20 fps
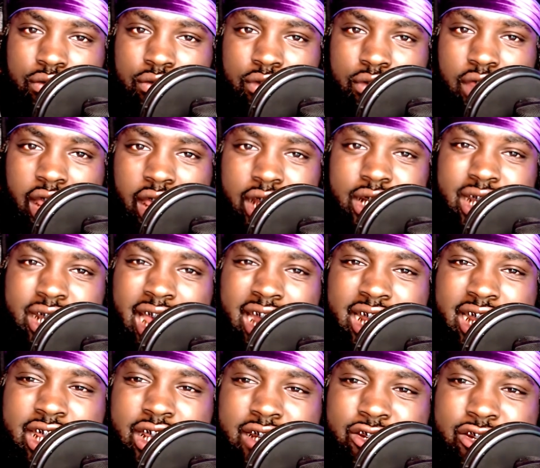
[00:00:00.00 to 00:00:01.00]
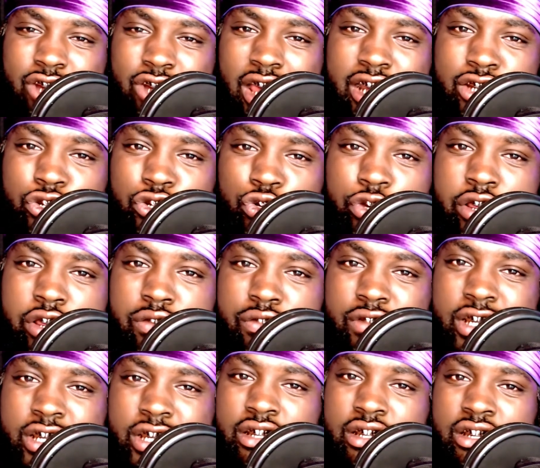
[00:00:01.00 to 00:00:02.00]
like that, and you try to
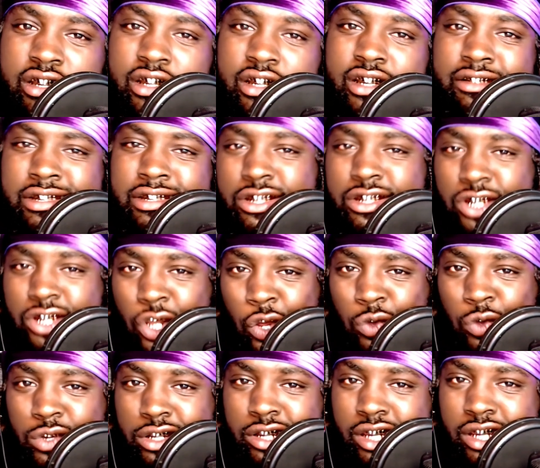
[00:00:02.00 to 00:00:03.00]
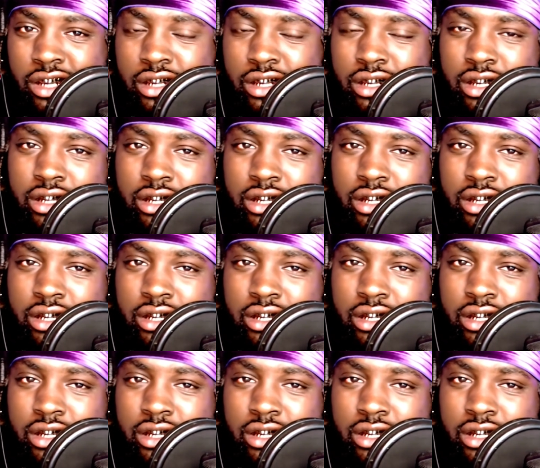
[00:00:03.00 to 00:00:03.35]
drift slowly,